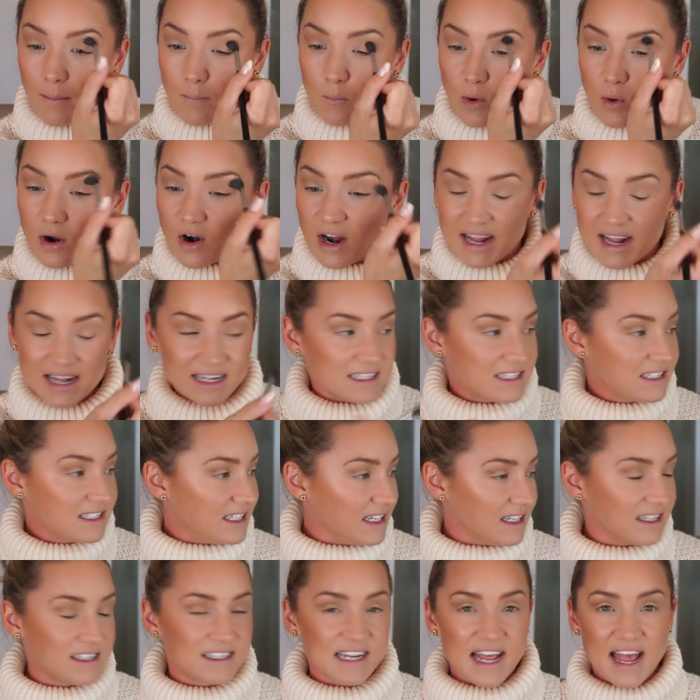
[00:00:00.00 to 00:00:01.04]
where I can
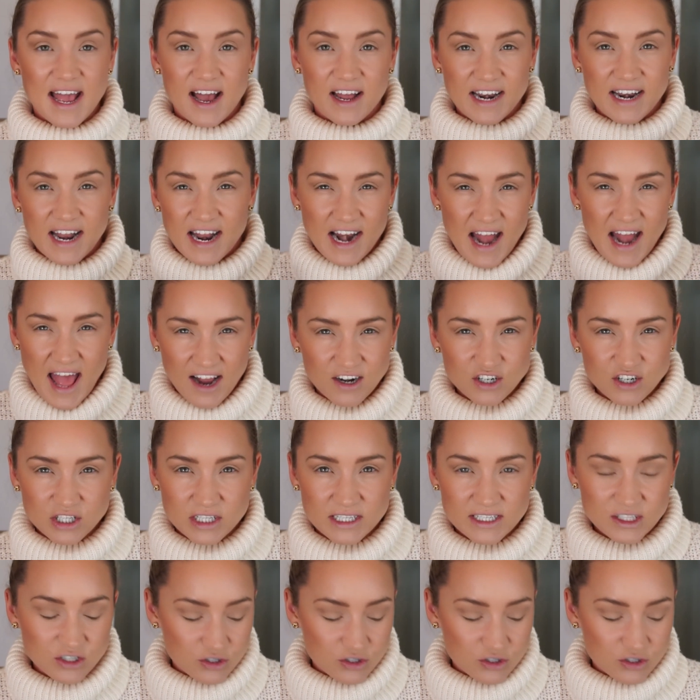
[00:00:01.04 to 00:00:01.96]
sit down and actually